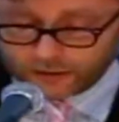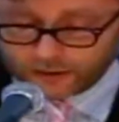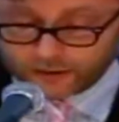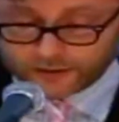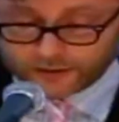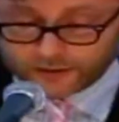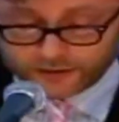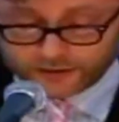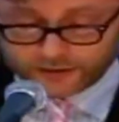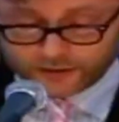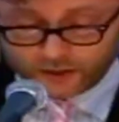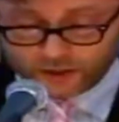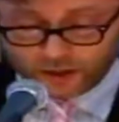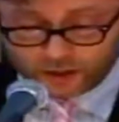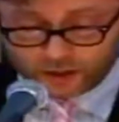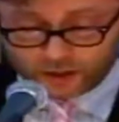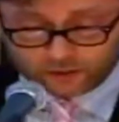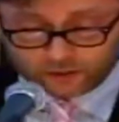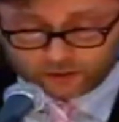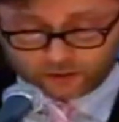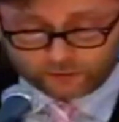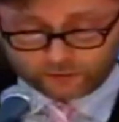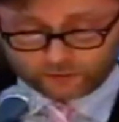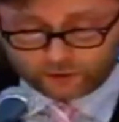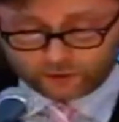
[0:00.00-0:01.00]
and that
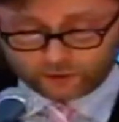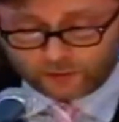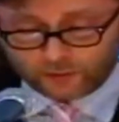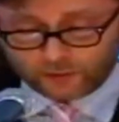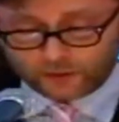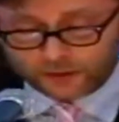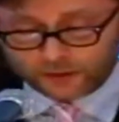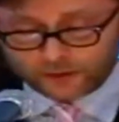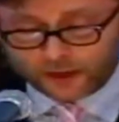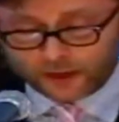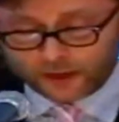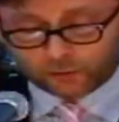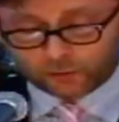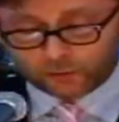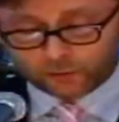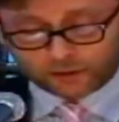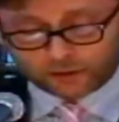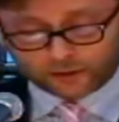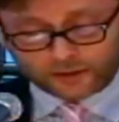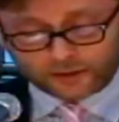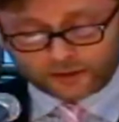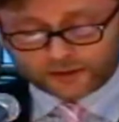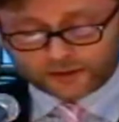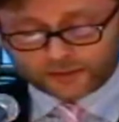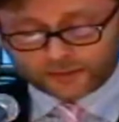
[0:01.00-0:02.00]
he would
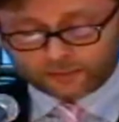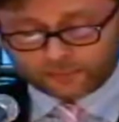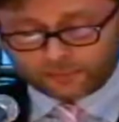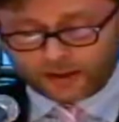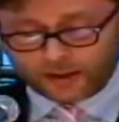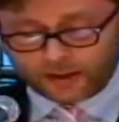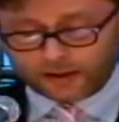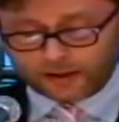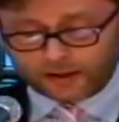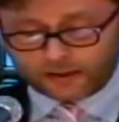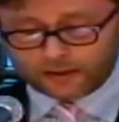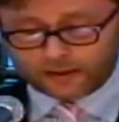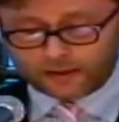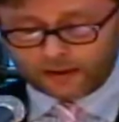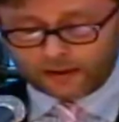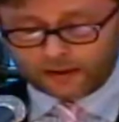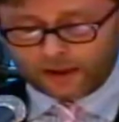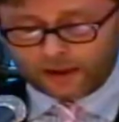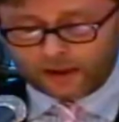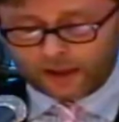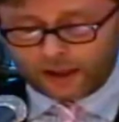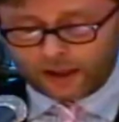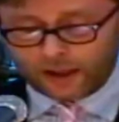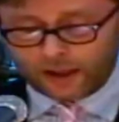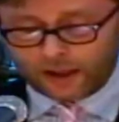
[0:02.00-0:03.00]
continue to seek
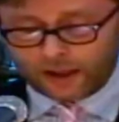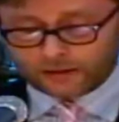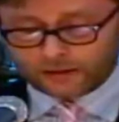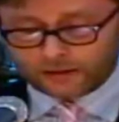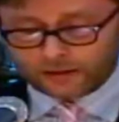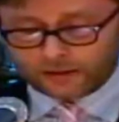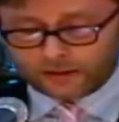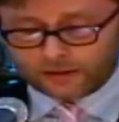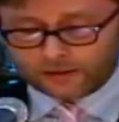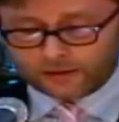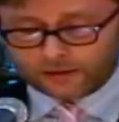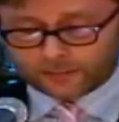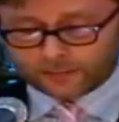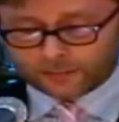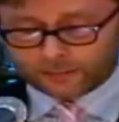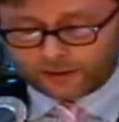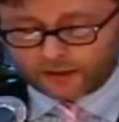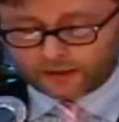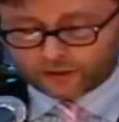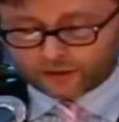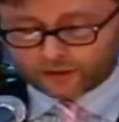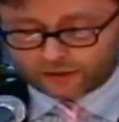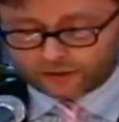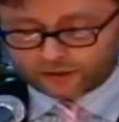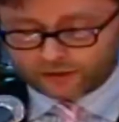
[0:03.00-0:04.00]
as the Superior
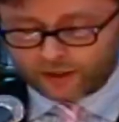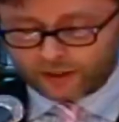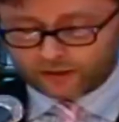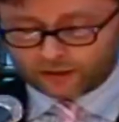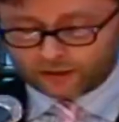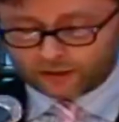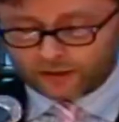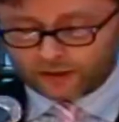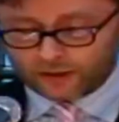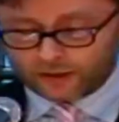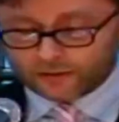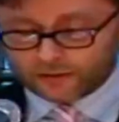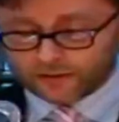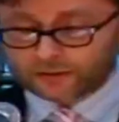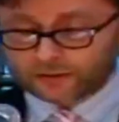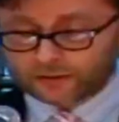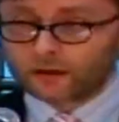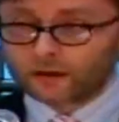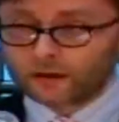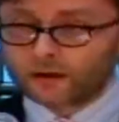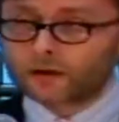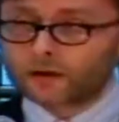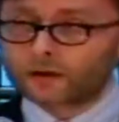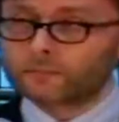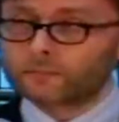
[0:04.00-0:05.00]
General of the
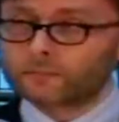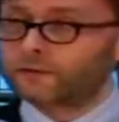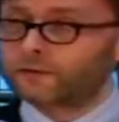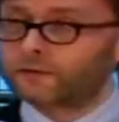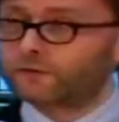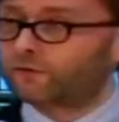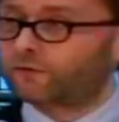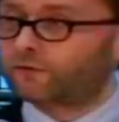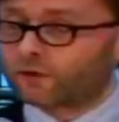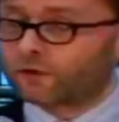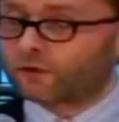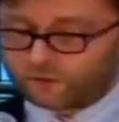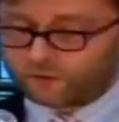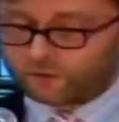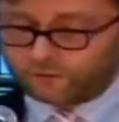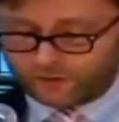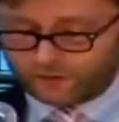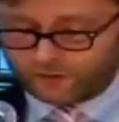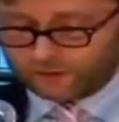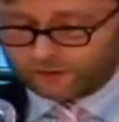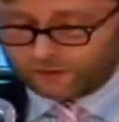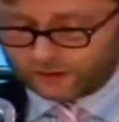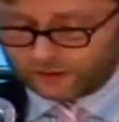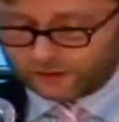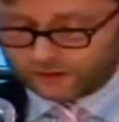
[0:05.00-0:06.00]
Jesuits.
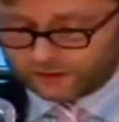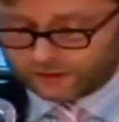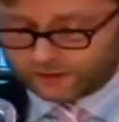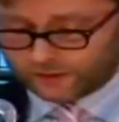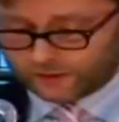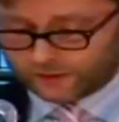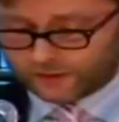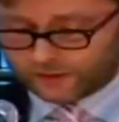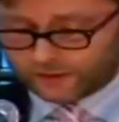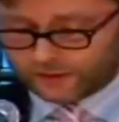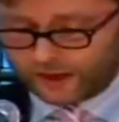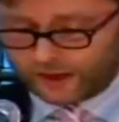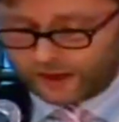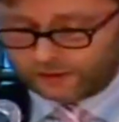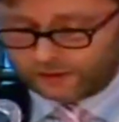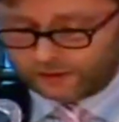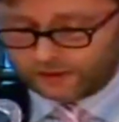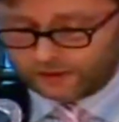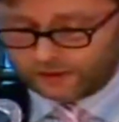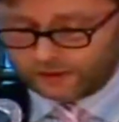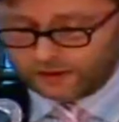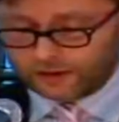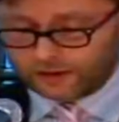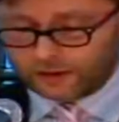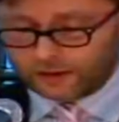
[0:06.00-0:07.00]
In
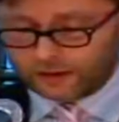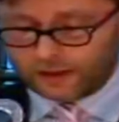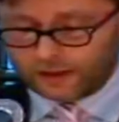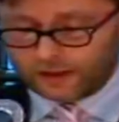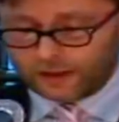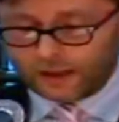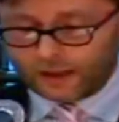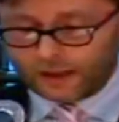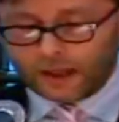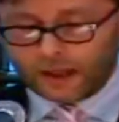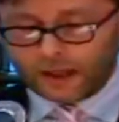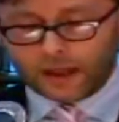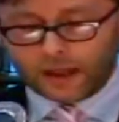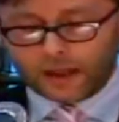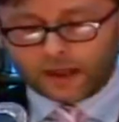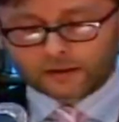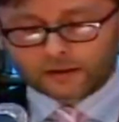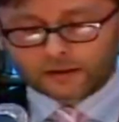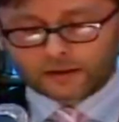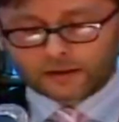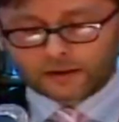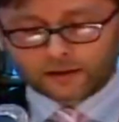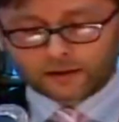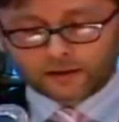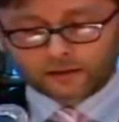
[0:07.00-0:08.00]
spite of
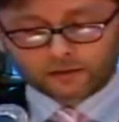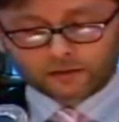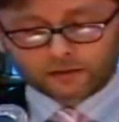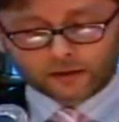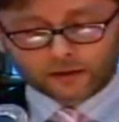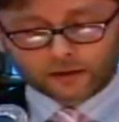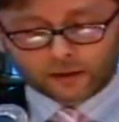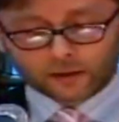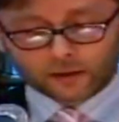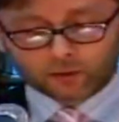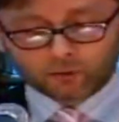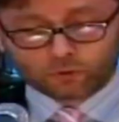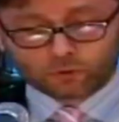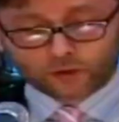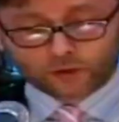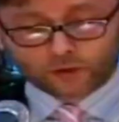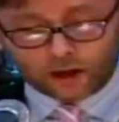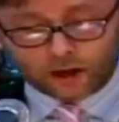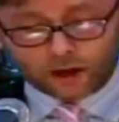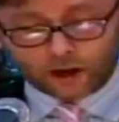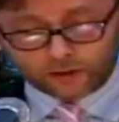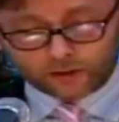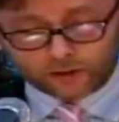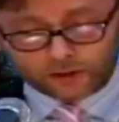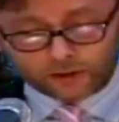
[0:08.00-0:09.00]
this down-to-earth
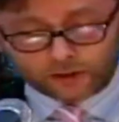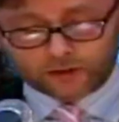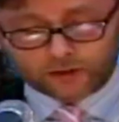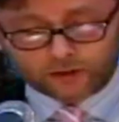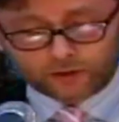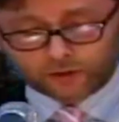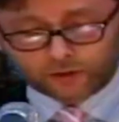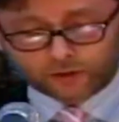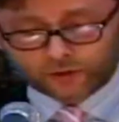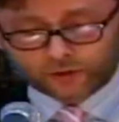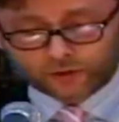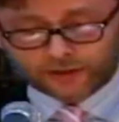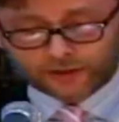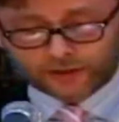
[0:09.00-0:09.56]
concern,